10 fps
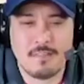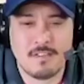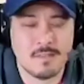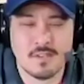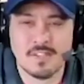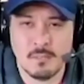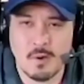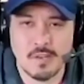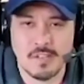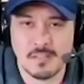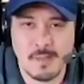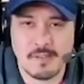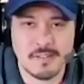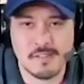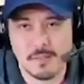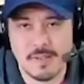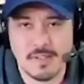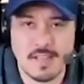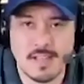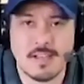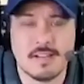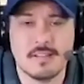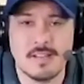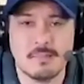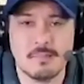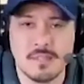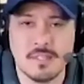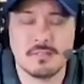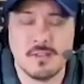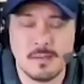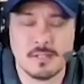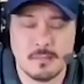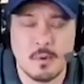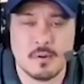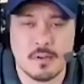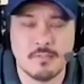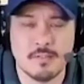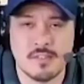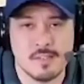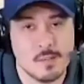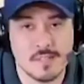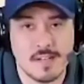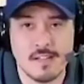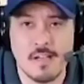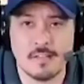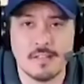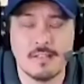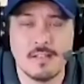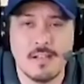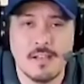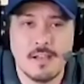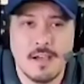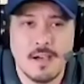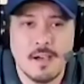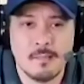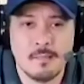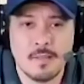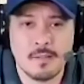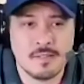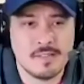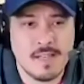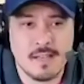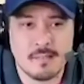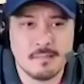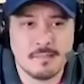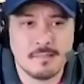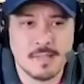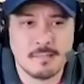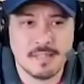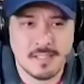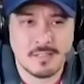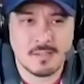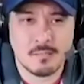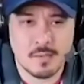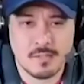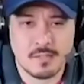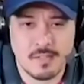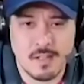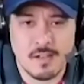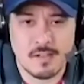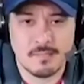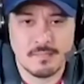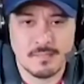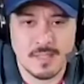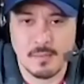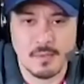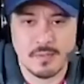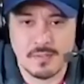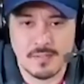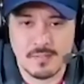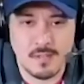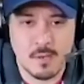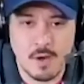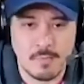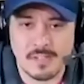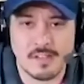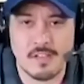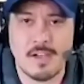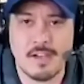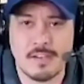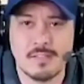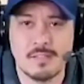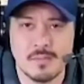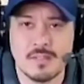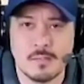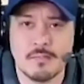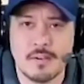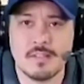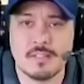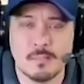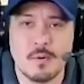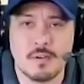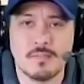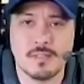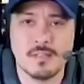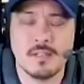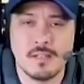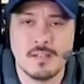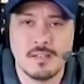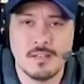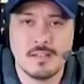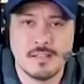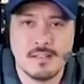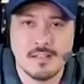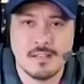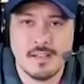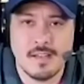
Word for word: I'm sure she worries about injury and that kind of thing, but she's very supportive and she knows that I love it. Um, other than that, like my sister and brother-in-law, they both know how much I love hockey too, so they were very supportive and and I